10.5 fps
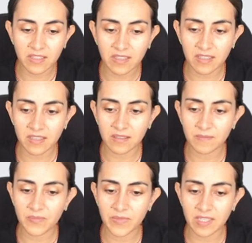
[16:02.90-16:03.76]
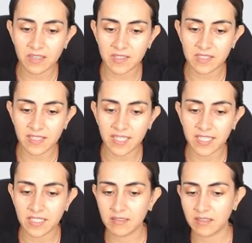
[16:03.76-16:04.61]
in here. Here is the
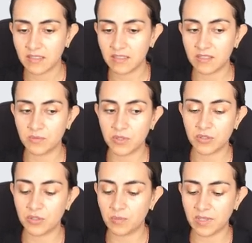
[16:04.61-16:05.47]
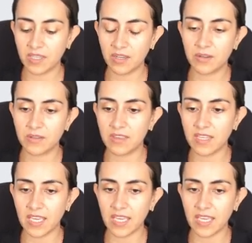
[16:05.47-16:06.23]
line. This one should be on the